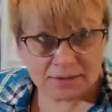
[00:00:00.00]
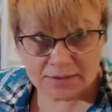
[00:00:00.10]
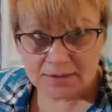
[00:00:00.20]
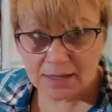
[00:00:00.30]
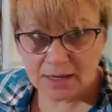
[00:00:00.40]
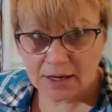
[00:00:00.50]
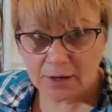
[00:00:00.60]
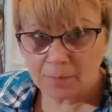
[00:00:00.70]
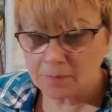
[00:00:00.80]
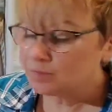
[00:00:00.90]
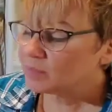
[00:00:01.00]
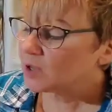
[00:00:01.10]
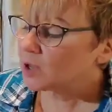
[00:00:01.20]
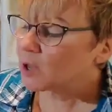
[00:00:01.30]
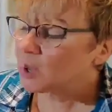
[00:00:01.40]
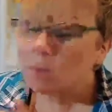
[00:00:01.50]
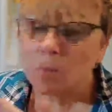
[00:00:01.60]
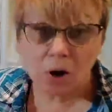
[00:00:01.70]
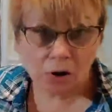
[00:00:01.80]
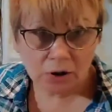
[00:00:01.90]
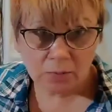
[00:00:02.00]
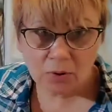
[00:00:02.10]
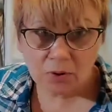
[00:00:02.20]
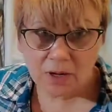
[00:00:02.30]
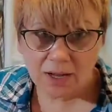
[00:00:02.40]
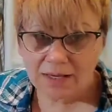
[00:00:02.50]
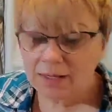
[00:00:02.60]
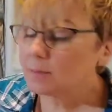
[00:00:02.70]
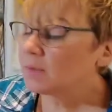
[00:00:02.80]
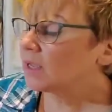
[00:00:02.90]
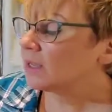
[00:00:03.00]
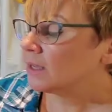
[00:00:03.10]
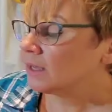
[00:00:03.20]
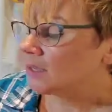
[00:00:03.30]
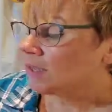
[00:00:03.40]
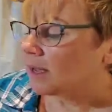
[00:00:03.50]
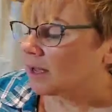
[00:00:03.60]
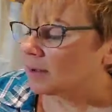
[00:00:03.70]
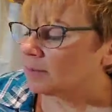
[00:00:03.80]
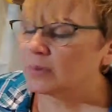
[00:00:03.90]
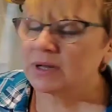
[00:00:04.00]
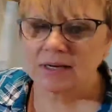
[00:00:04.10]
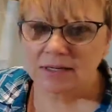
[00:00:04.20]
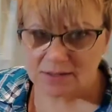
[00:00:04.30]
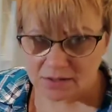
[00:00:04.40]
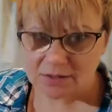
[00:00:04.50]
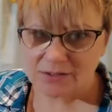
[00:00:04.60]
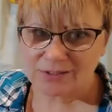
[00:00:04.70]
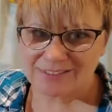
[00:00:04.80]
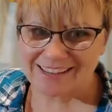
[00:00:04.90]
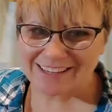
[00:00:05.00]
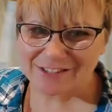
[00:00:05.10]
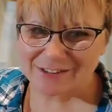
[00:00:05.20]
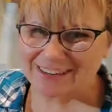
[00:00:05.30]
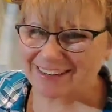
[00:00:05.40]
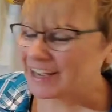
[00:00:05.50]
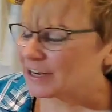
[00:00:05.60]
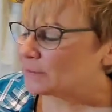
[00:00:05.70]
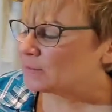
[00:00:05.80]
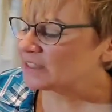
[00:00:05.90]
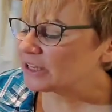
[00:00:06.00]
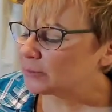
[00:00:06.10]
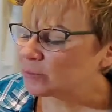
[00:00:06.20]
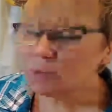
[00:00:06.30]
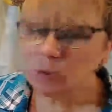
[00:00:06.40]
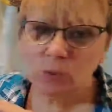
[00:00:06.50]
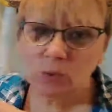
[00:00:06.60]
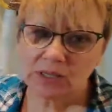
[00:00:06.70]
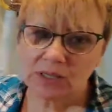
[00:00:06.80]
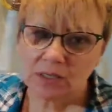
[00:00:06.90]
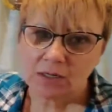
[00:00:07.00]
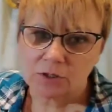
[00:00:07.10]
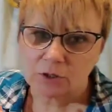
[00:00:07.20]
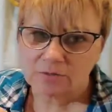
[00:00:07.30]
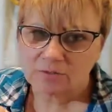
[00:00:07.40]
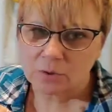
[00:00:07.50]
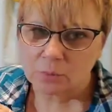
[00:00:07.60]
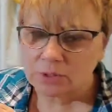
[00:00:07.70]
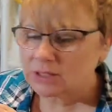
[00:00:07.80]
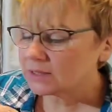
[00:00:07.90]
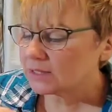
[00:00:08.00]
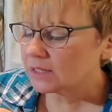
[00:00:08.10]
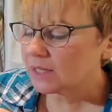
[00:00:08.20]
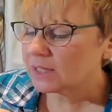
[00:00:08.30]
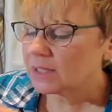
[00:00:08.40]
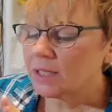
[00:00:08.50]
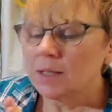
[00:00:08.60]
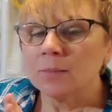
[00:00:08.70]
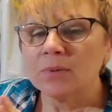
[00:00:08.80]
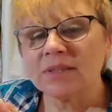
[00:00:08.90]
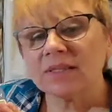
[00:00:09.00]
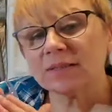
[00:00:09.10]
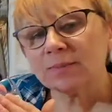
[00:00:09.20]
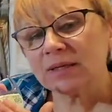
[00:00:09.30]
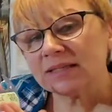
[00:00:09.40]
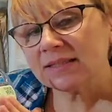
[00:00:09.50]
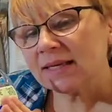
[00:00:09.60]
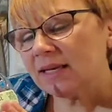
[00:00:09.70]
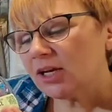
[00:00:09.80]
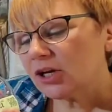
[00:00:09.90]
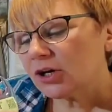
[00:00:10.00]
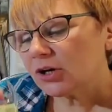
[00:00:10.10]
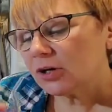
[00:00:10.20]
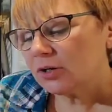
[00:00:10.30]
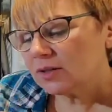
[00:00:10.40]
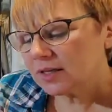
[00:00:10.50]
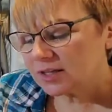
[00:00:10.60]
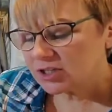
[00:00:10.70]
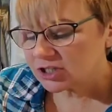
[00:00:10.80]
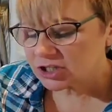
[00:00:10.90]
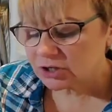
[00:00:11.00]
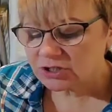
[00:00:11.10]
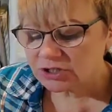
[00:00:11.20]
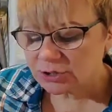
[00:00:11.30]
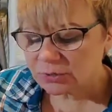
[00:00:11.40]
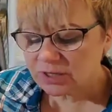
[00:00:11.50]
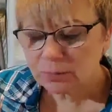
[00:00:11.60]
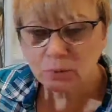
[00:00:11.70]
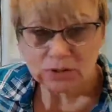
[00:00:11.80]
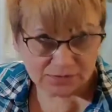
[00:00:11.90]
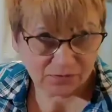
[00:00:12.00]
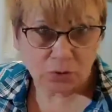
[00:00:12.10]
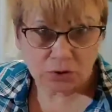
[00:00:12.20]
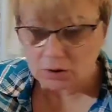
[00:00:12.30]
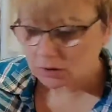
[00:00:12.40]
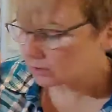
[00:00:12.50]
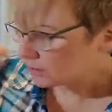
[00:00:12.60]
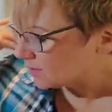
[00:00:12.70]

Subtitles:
is a marketable item, but it is also a saturated item. So people really kind of look for the one that they like. But piece here that I just showed you, it was $4.